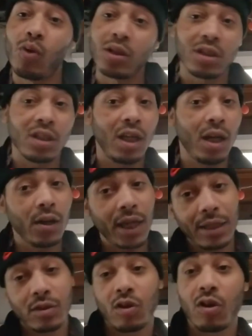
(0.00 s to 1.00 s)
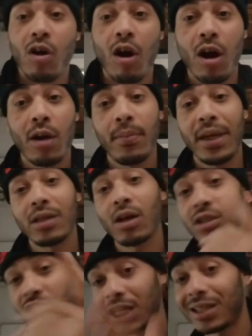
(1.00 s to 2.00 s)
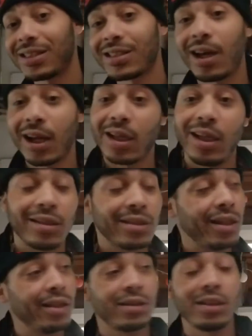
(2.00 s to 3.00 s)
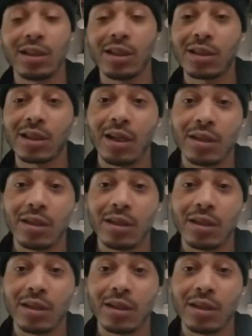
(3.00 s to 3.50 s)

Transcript: Once again, Gates of the Garden, man. Y'all check this out. I can't sell it. This shit sell